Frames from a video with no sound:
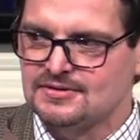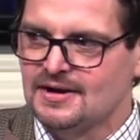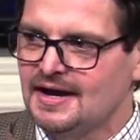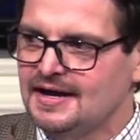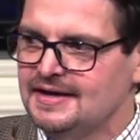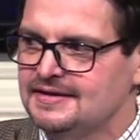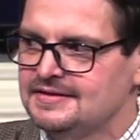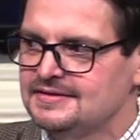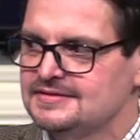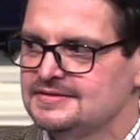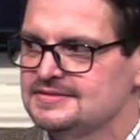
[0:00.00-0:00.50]

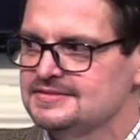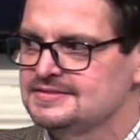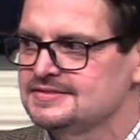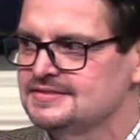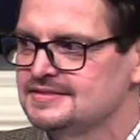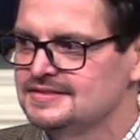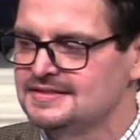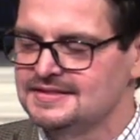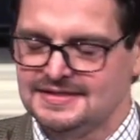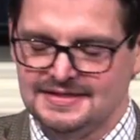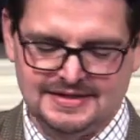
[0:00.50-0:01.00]

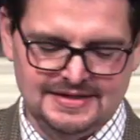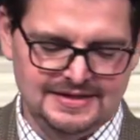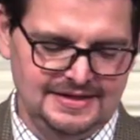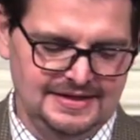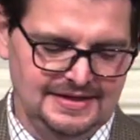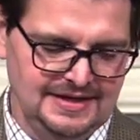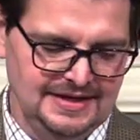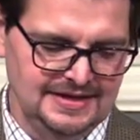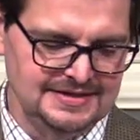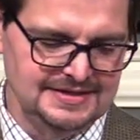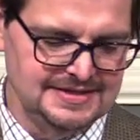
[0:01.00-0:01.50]
trials
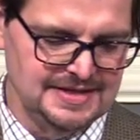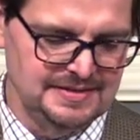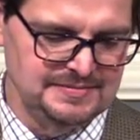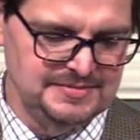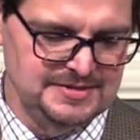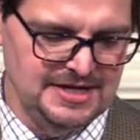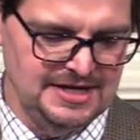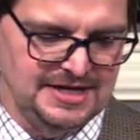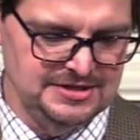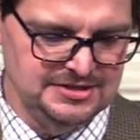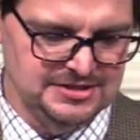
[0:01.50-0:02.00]
and
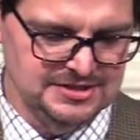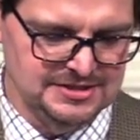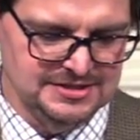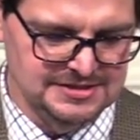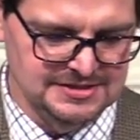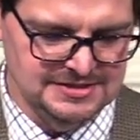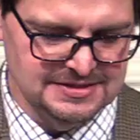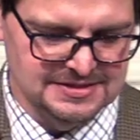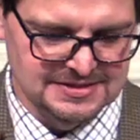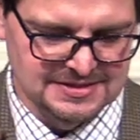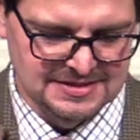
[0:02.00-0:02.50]

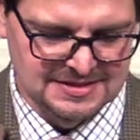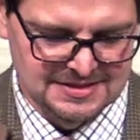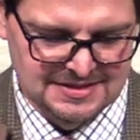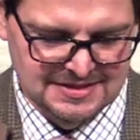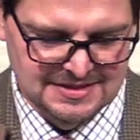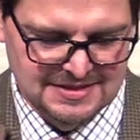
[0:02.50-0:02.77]
temptations.